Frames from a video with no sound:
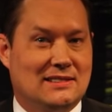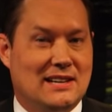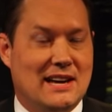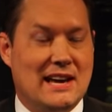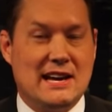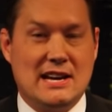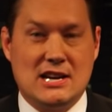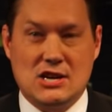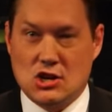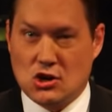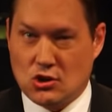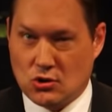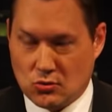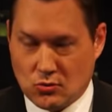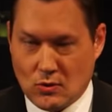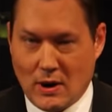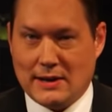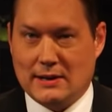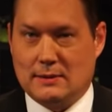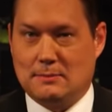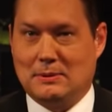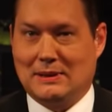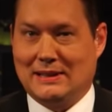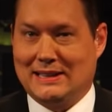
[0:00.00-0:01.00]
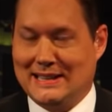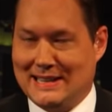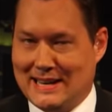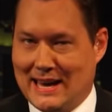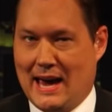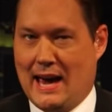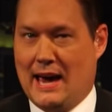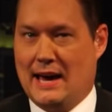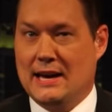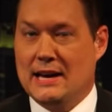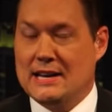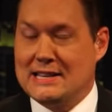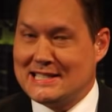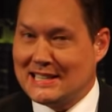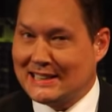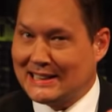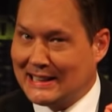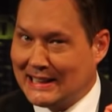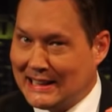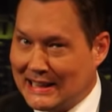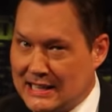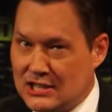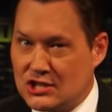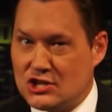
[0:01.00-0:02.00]
Incredibly gay.
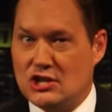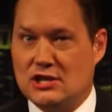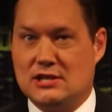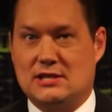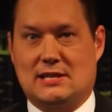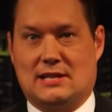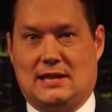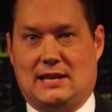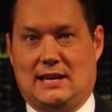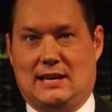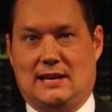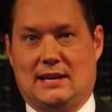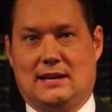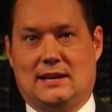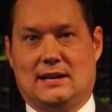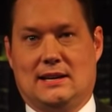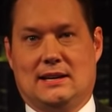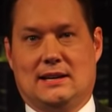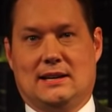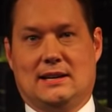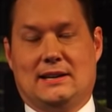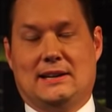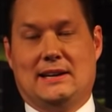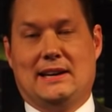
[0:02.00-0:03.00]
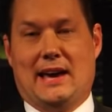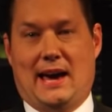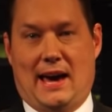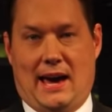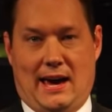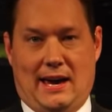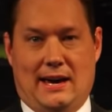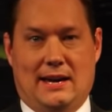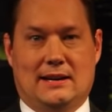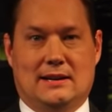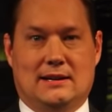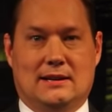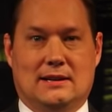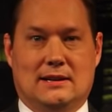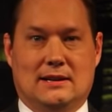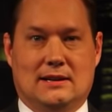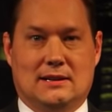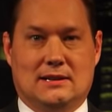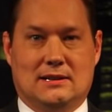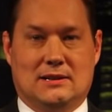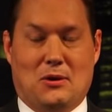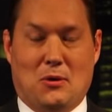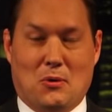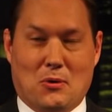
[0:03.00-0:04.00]
Deliciously gay.
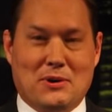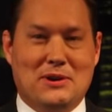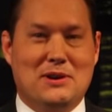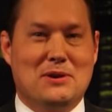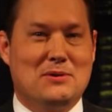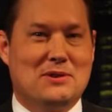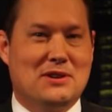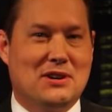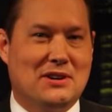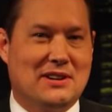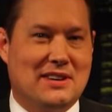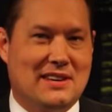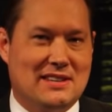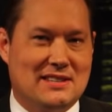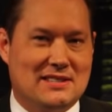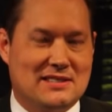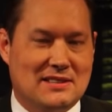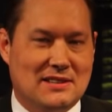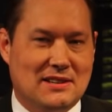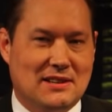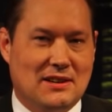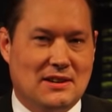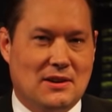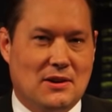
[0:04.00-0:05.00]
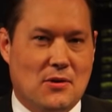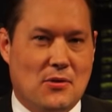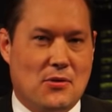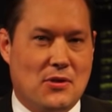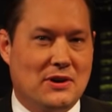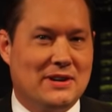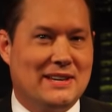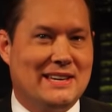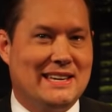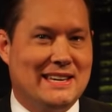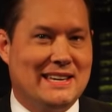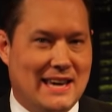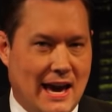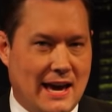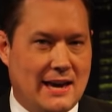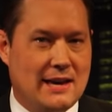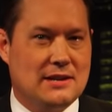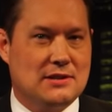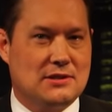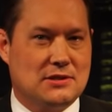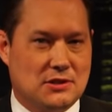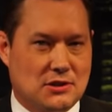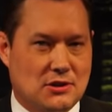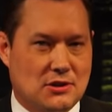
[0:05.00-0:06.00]
Oreo cookies, the
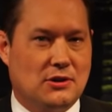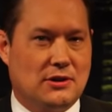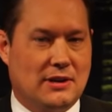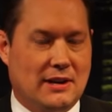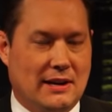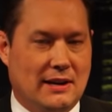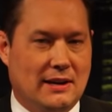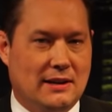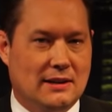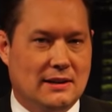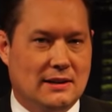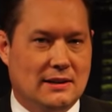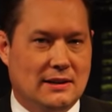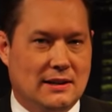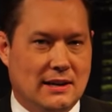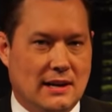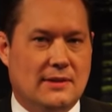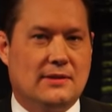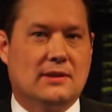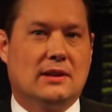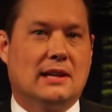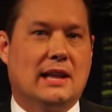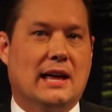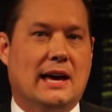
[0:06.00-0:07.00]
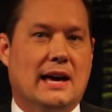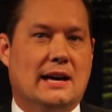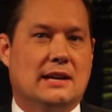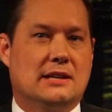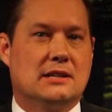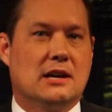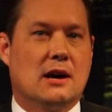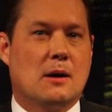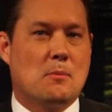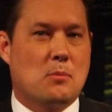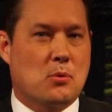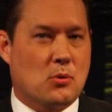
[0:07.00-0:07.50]
gayest cookie in the land.